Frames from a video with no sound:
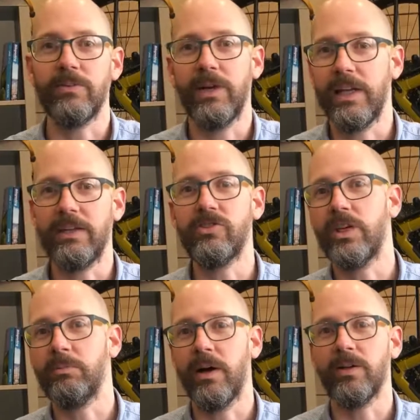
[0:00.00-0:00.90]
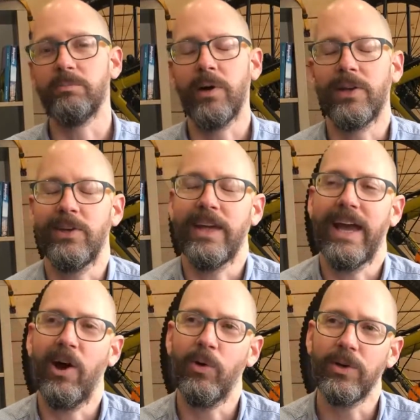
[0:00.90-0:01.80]
to any cheap-ass bike you can
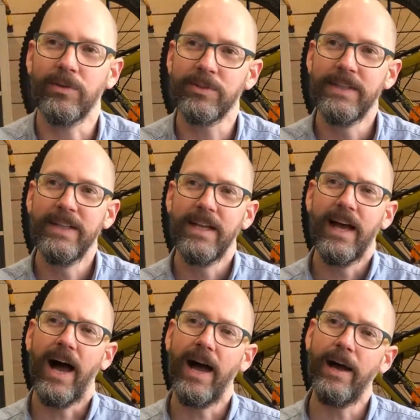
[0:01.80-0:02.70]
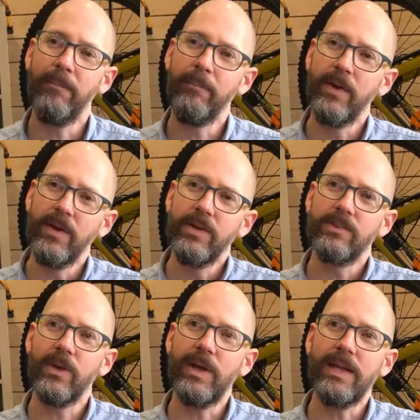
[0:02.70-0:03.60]
get hold of.
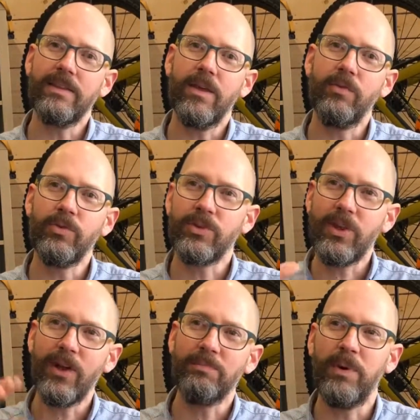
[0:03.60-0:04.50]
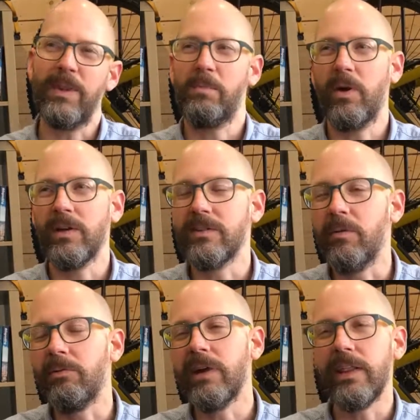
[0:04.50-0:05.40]
So it starts putting the price
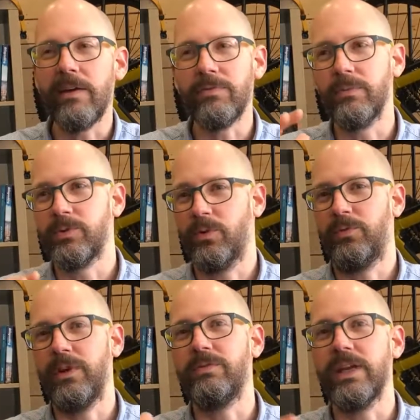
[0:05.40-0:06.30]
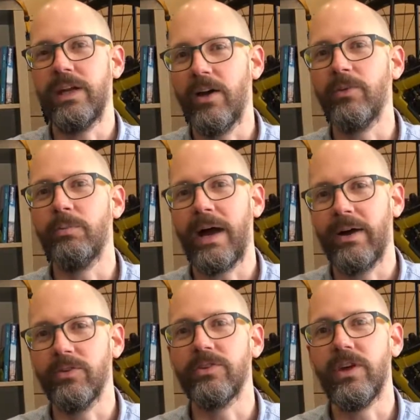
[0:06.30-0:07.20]
up really then from sort of
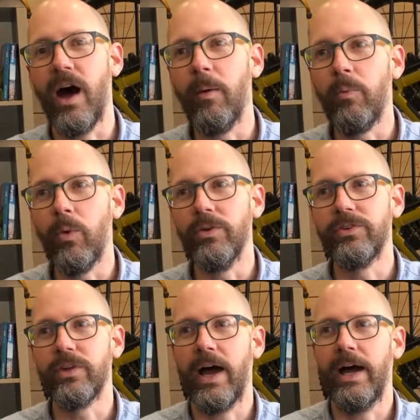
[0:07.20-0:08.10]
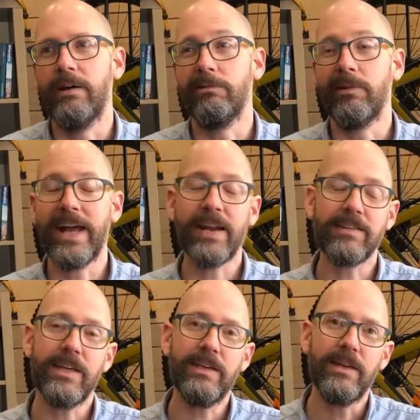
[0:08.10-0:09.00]
£1,500 upwards.
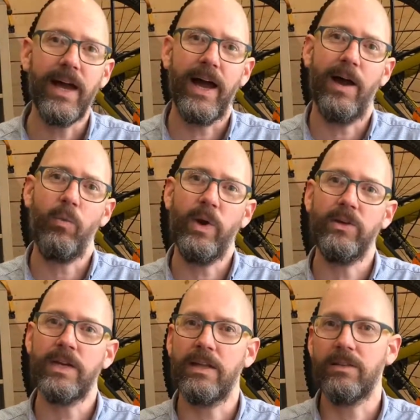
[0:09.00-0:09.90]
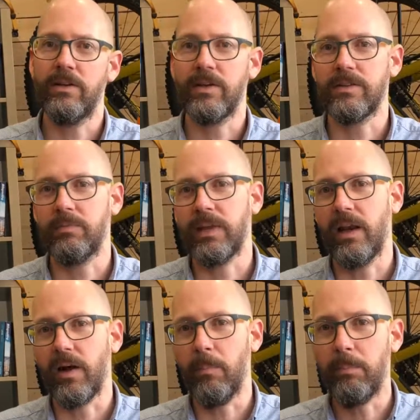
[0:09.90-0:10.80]
Reality, when you get to look at something
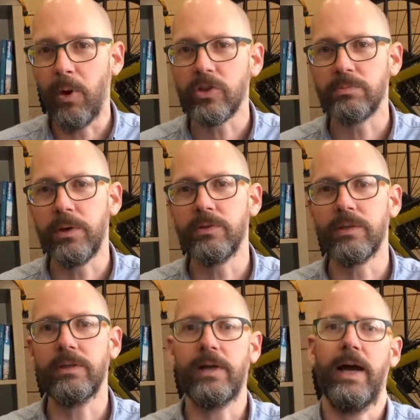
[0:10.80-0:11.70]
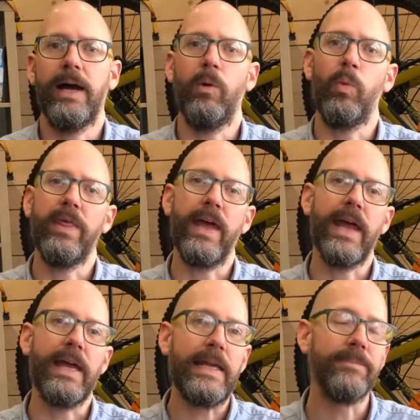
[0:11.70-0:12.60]
like a Bosch motor with
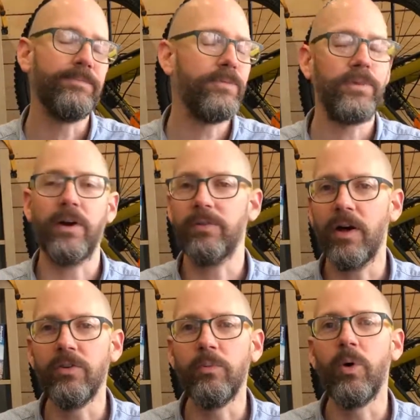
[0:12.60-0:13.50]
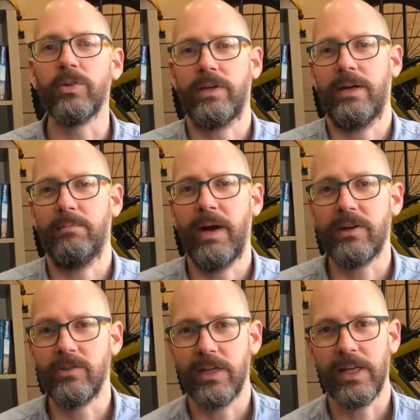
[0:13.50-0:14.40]
a 500 watt hour
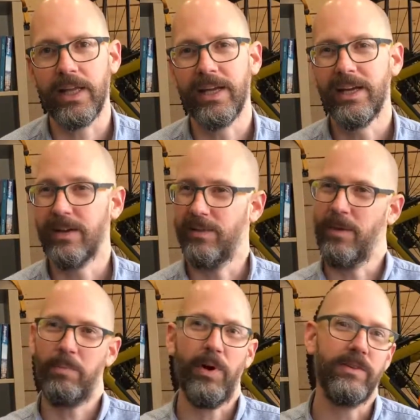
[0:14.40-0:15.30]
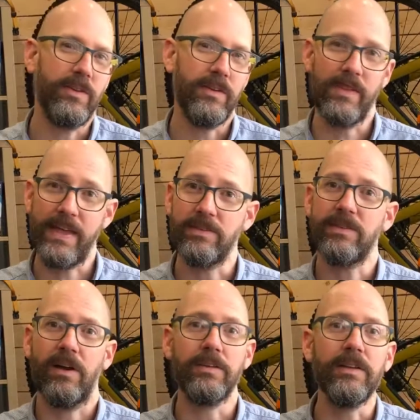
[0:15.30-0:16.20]
battery in it, the prices are then
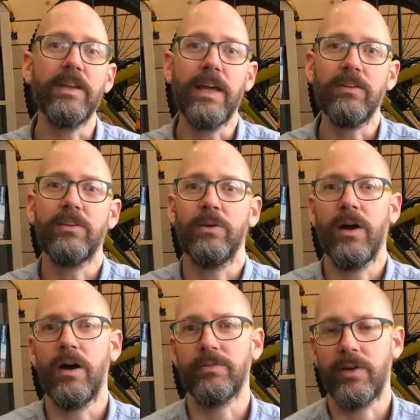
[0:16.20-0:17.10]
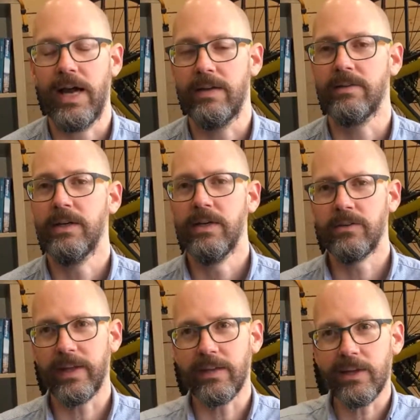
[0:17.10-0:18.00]
starting to hit £2,500.
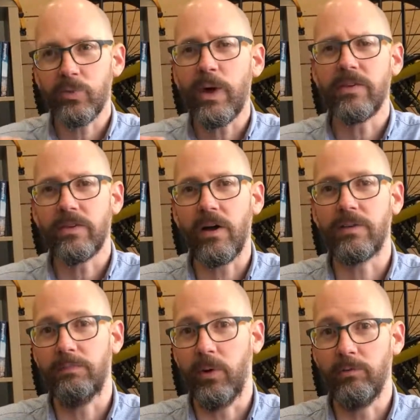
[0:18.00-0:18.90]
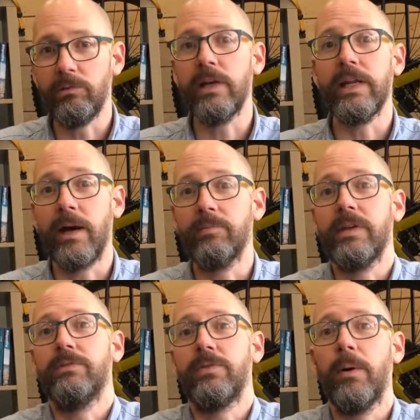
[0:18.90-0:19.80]
So that's where the starting point really
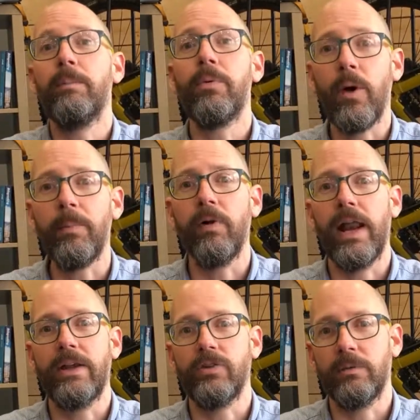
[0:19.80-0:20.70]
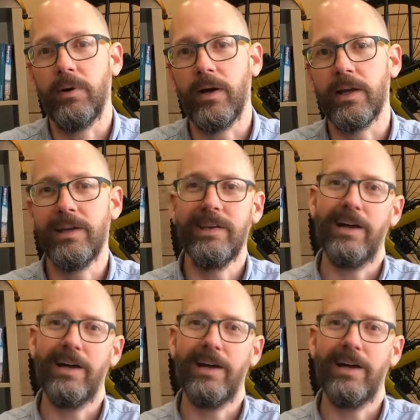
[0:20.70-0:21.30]
comes in for a proper electric bike,